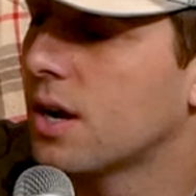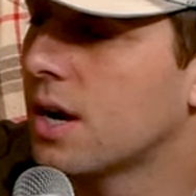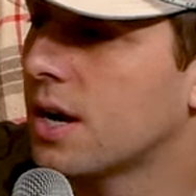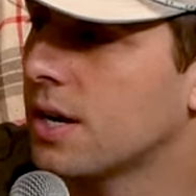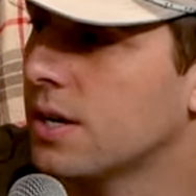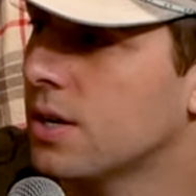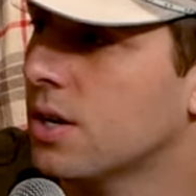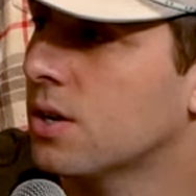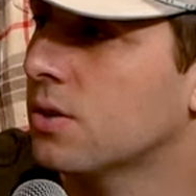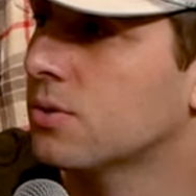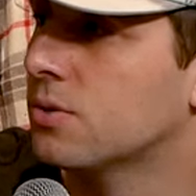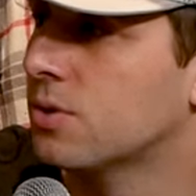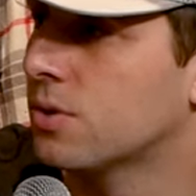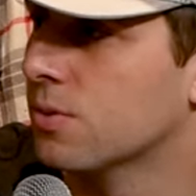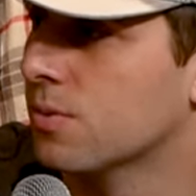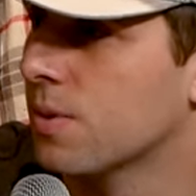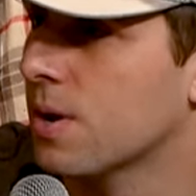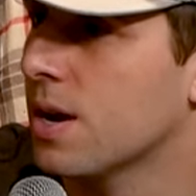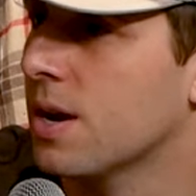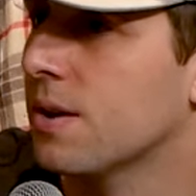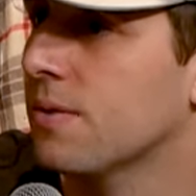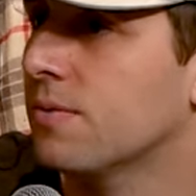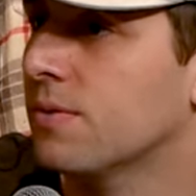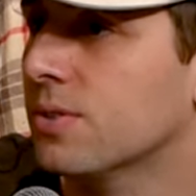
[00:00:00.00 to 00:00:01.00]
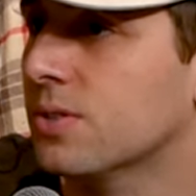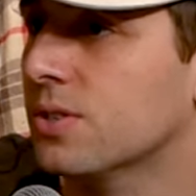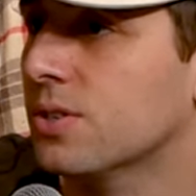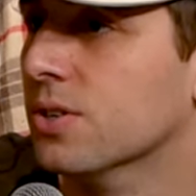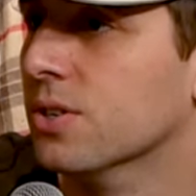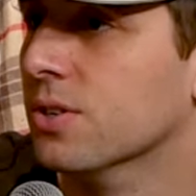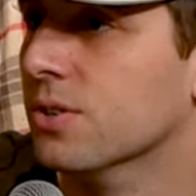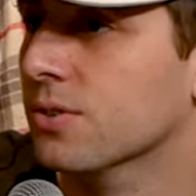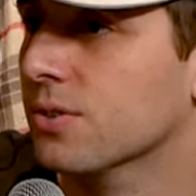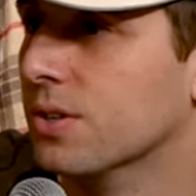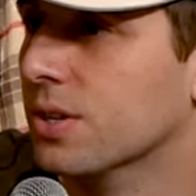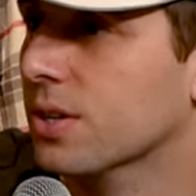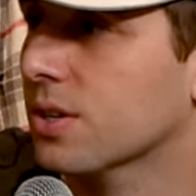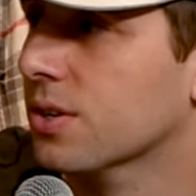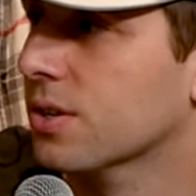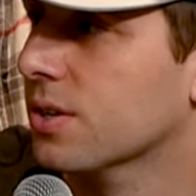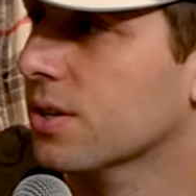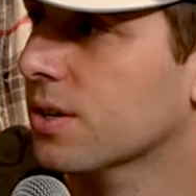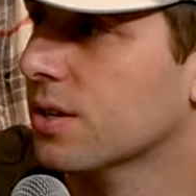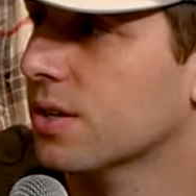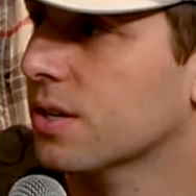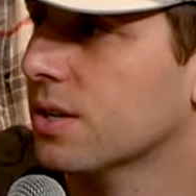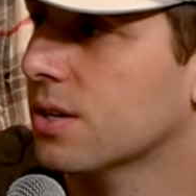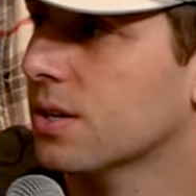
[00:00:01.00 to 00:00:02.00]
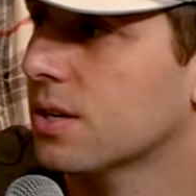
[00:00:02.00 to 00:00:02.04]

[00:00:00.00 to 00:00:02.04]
High Note to Rave to serial killer.